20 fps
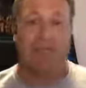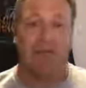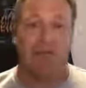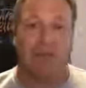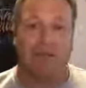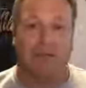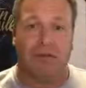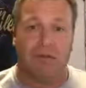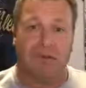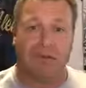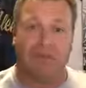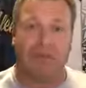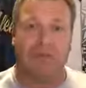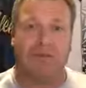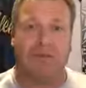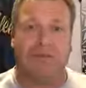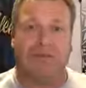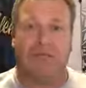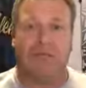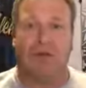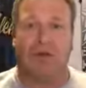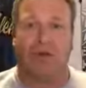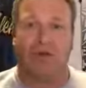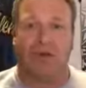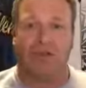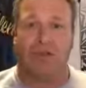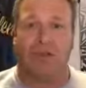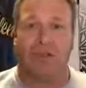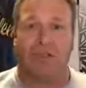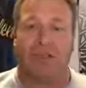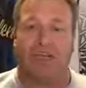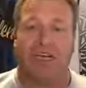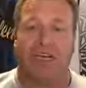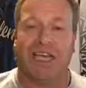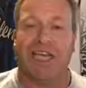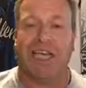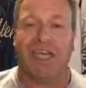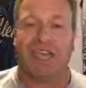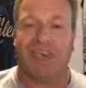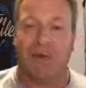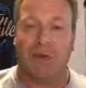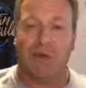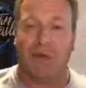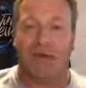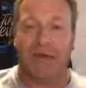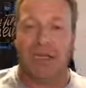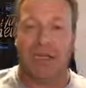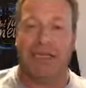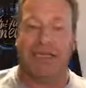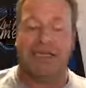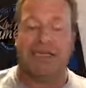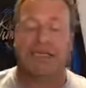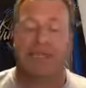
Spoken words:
We're really kind of pushing it out that way.